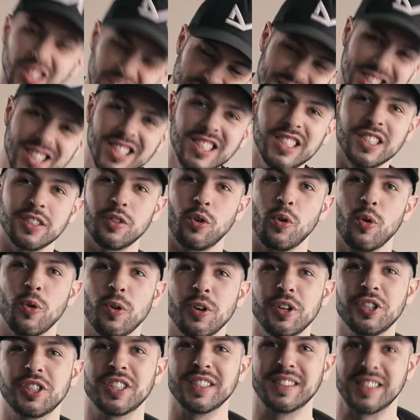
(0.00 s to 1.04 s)
Uh,
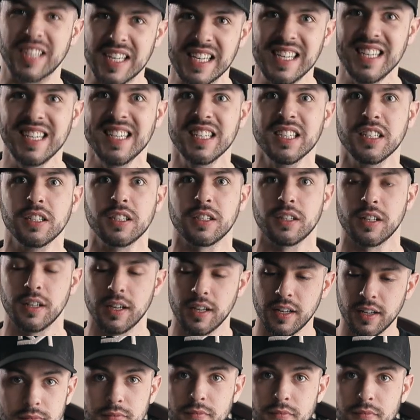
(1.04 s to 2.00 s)
orange and teal.